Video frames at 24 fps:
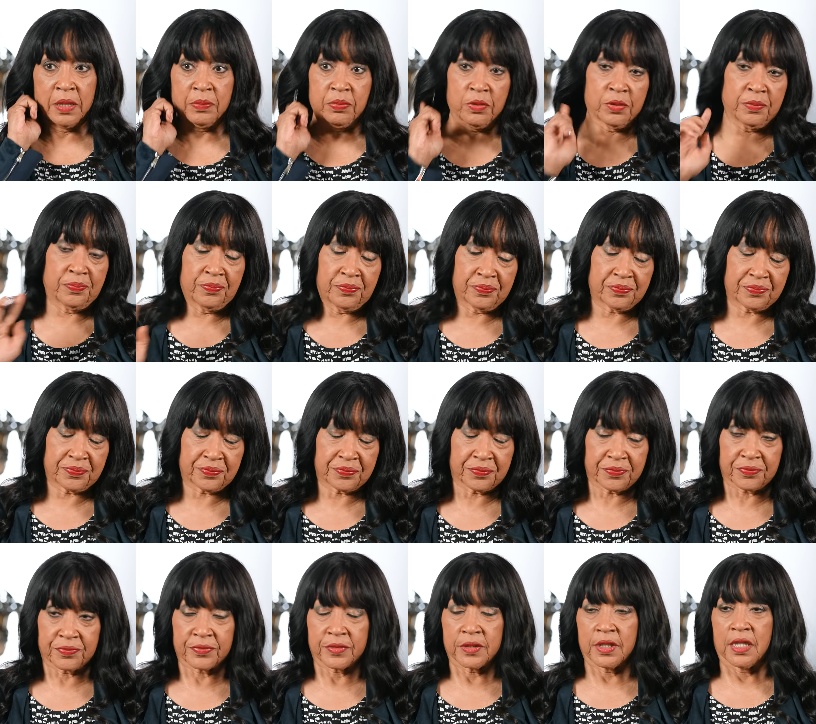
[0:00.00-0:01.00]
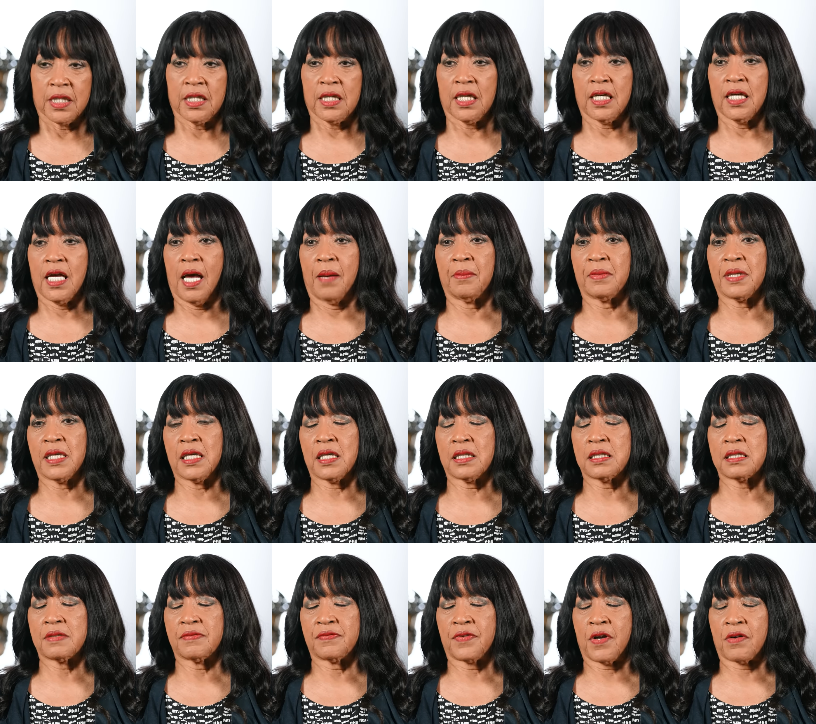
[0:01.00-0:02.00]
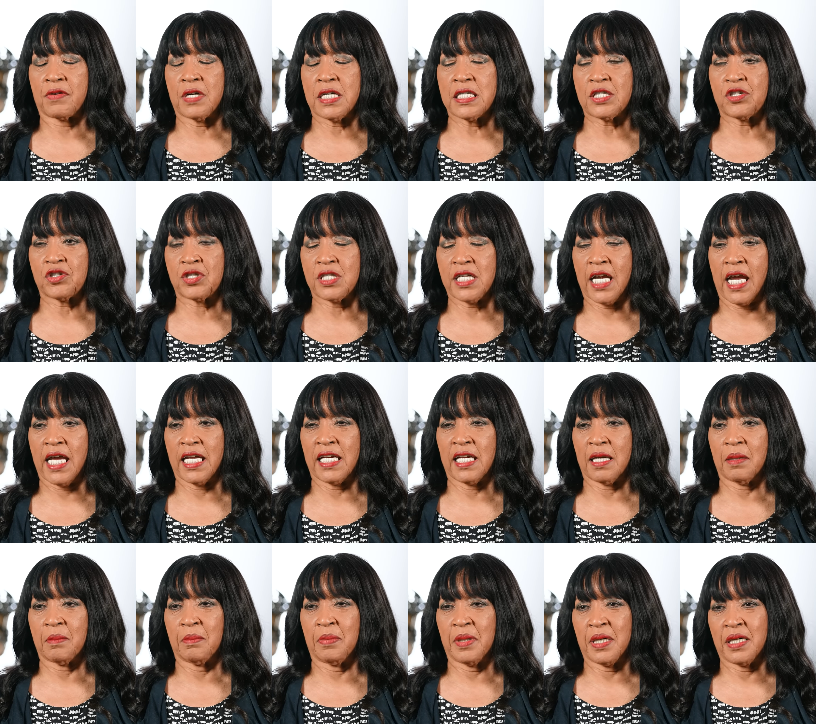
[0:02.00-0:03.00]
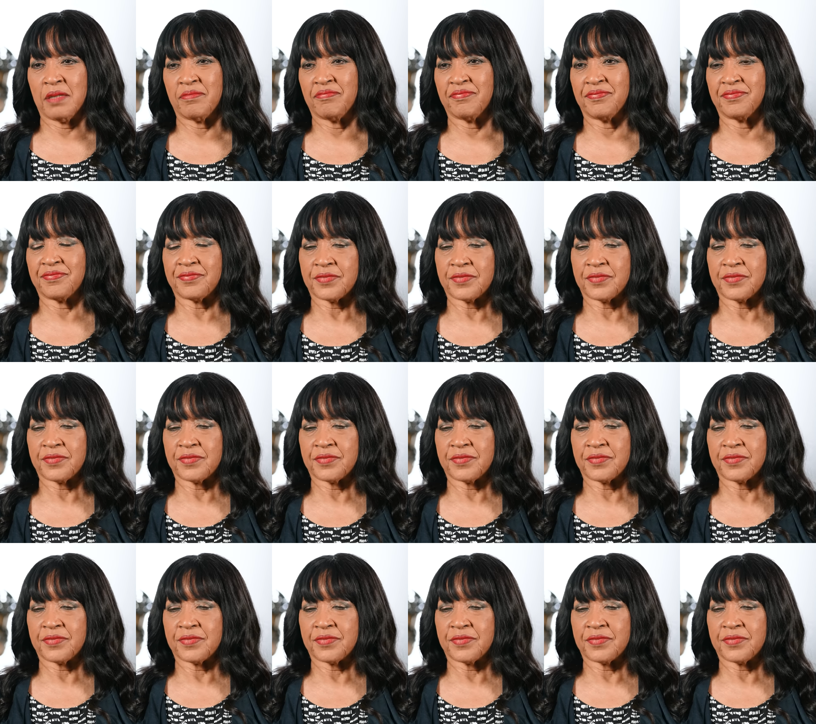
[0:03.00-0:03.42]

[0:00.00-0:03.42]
people. I mean, it's very entertaining, but